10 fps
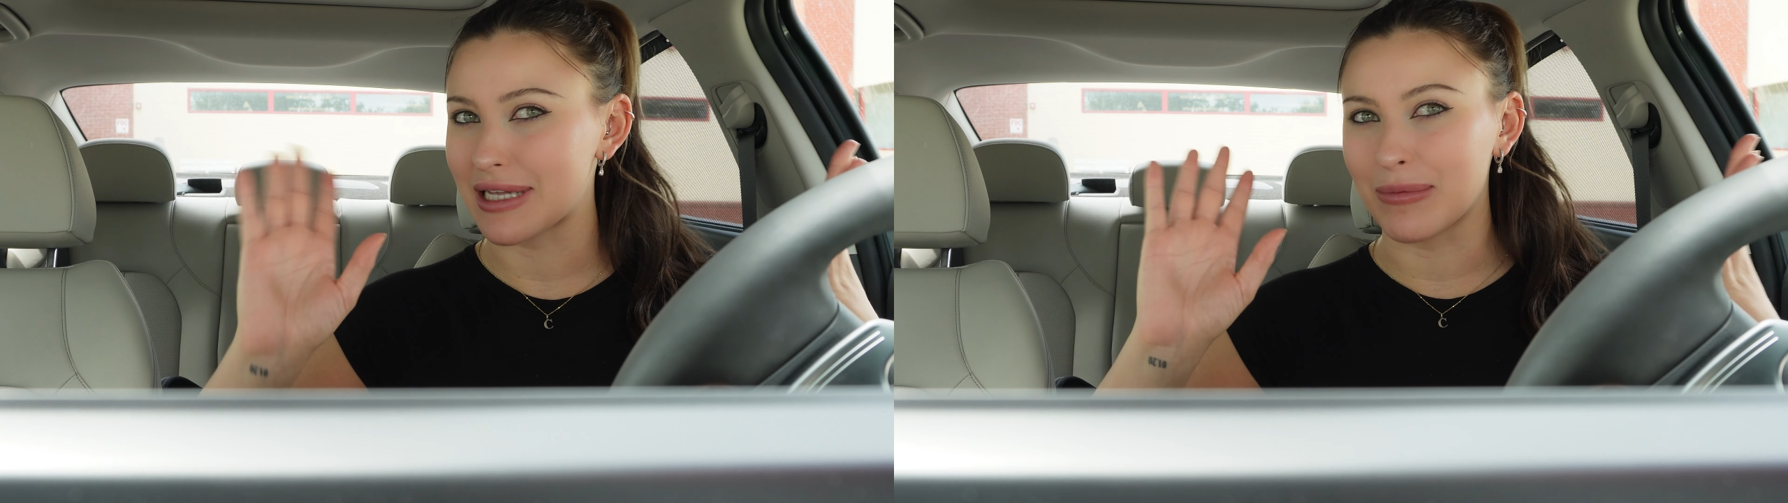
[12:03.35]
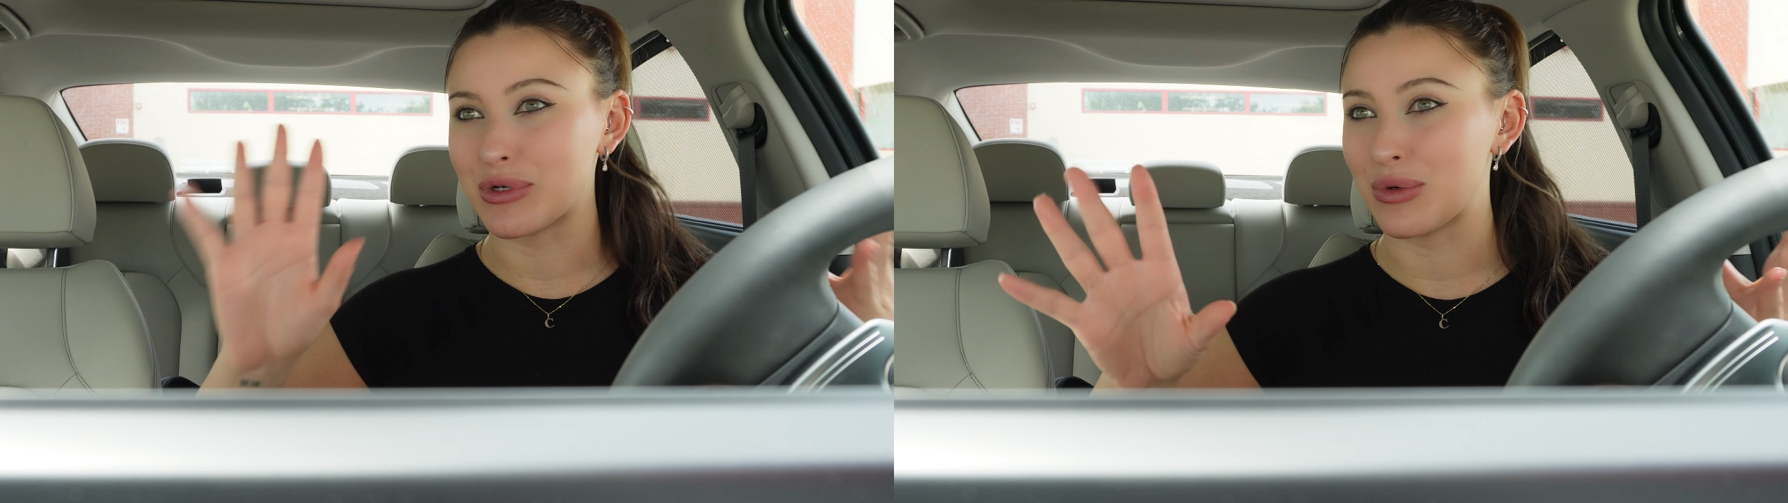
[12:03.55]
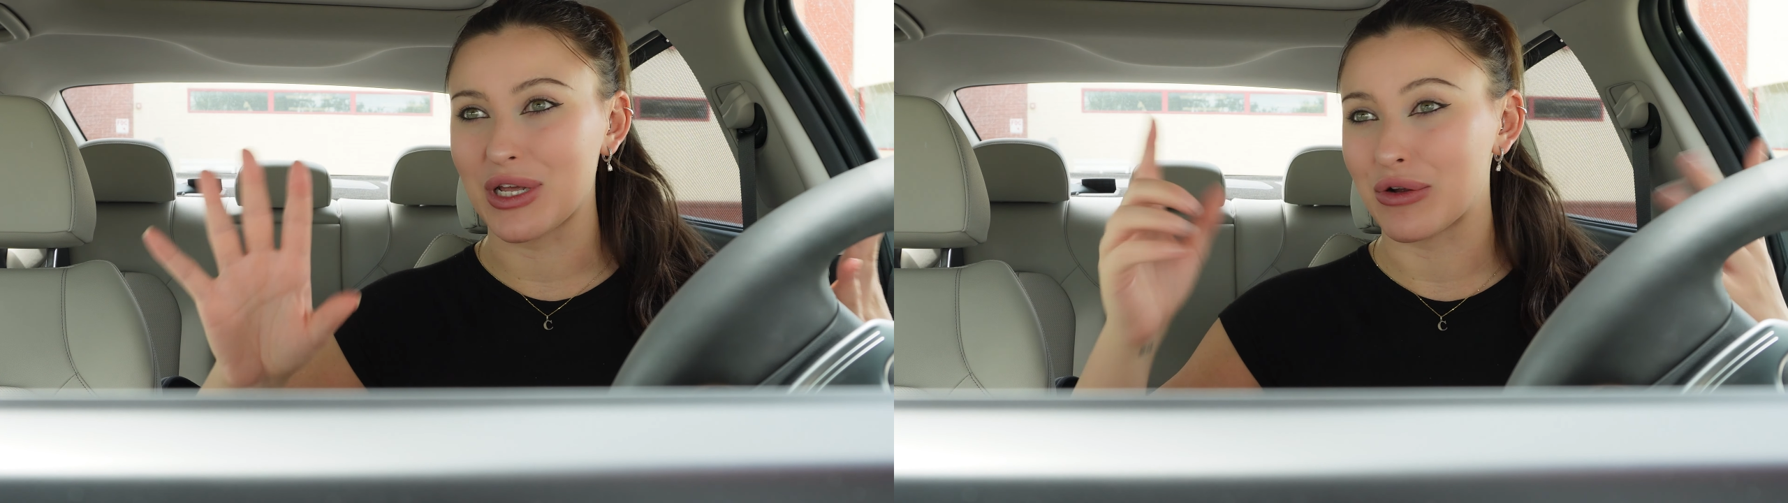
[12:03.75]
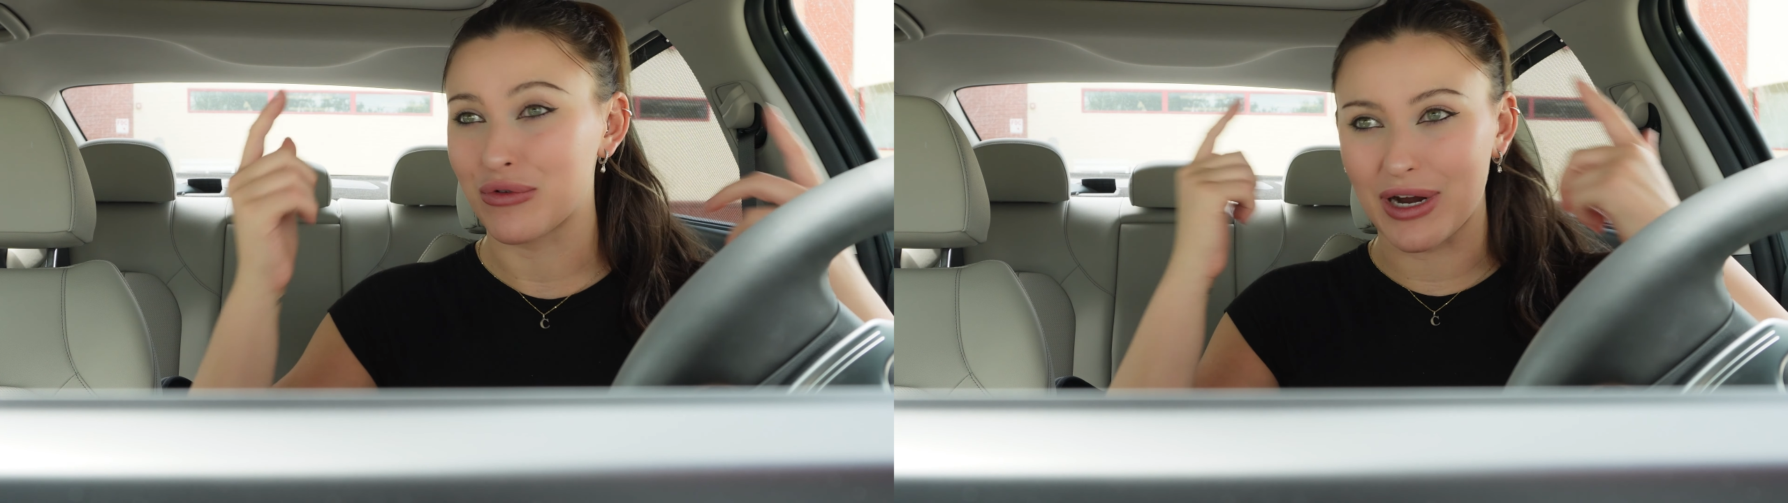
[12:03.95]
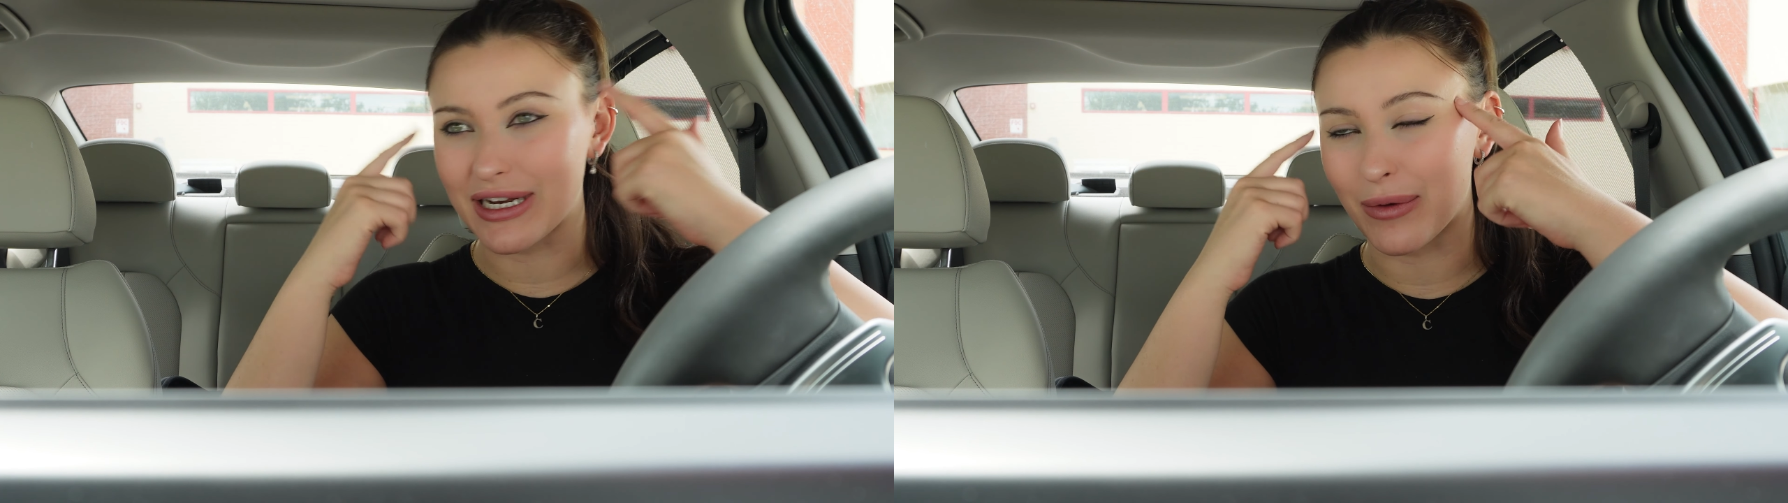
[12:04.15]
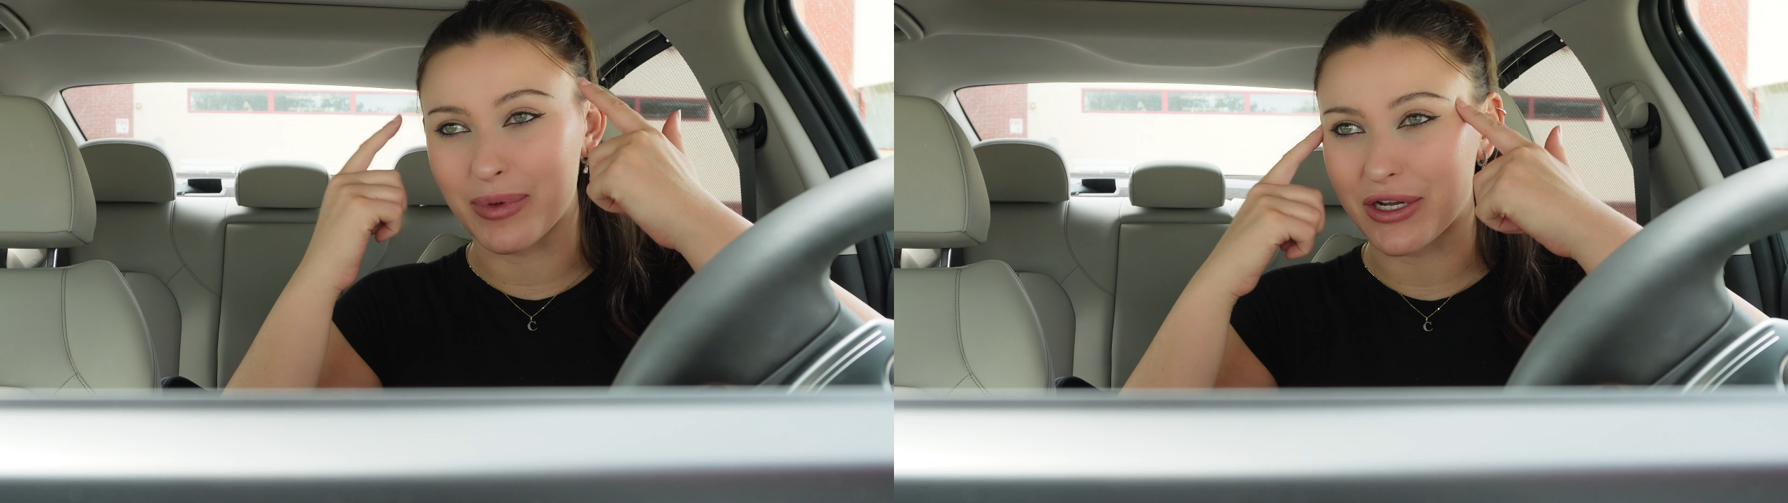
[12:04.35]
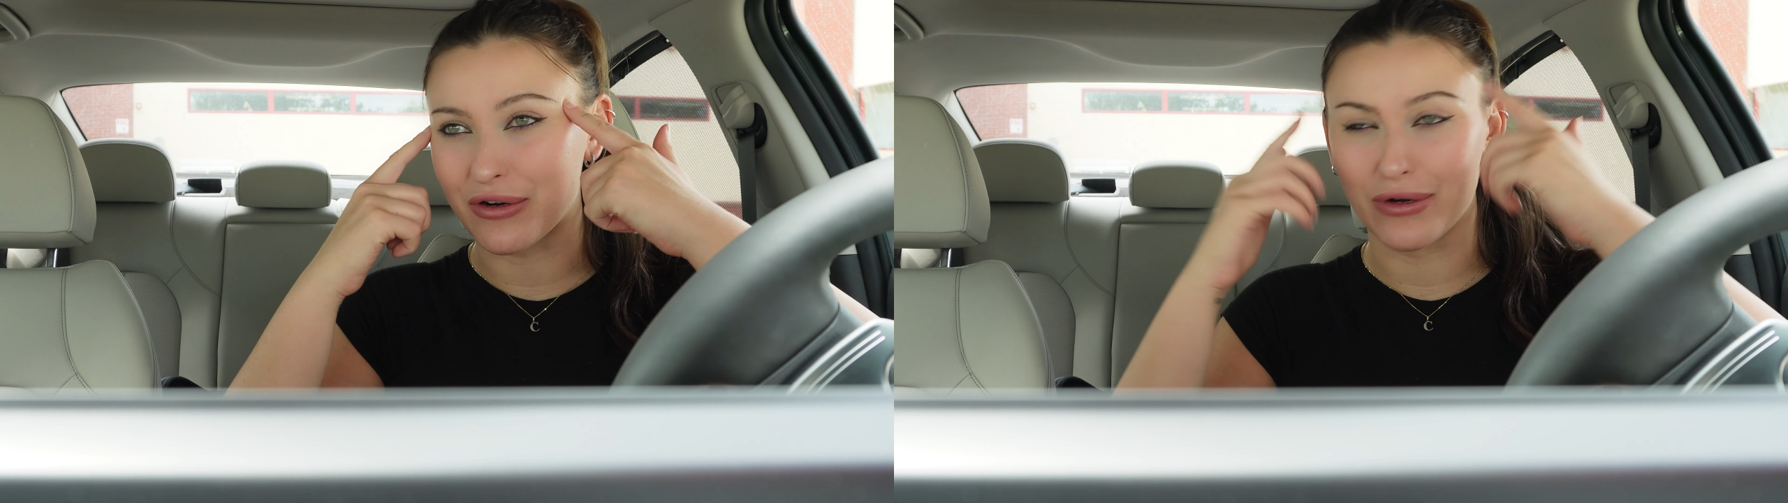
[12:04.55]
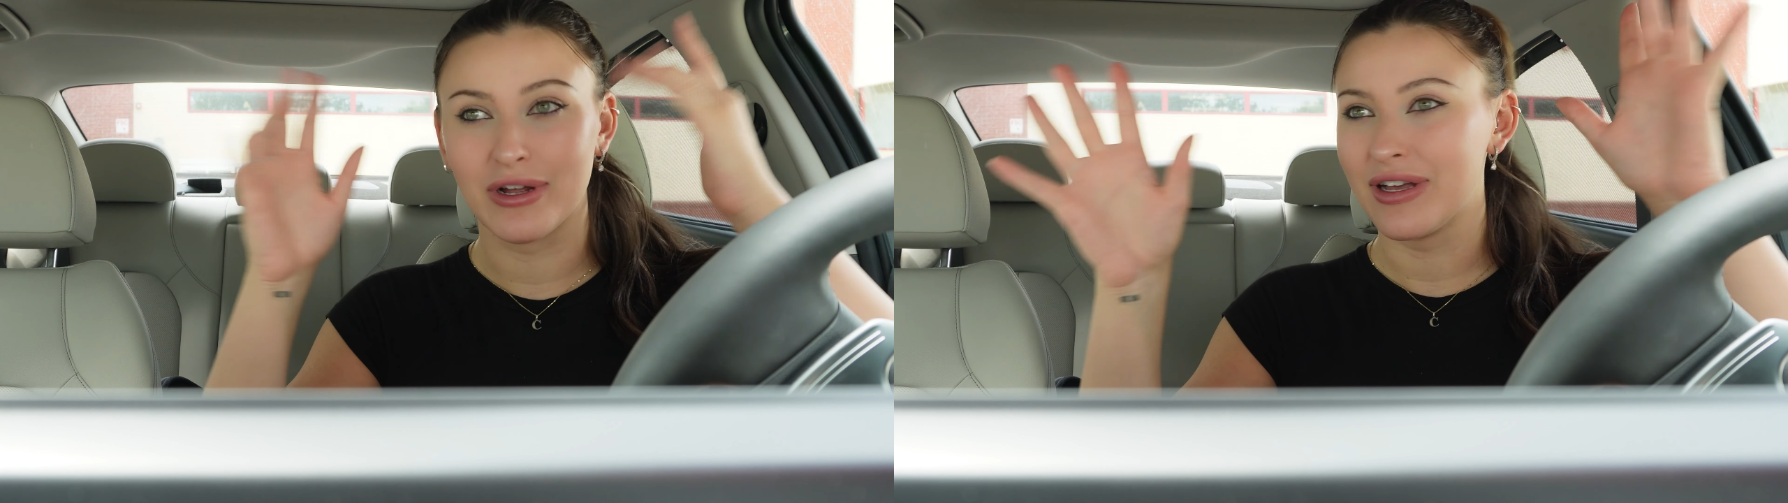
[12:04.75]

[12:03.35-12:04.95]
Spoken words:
I'm doing great up here,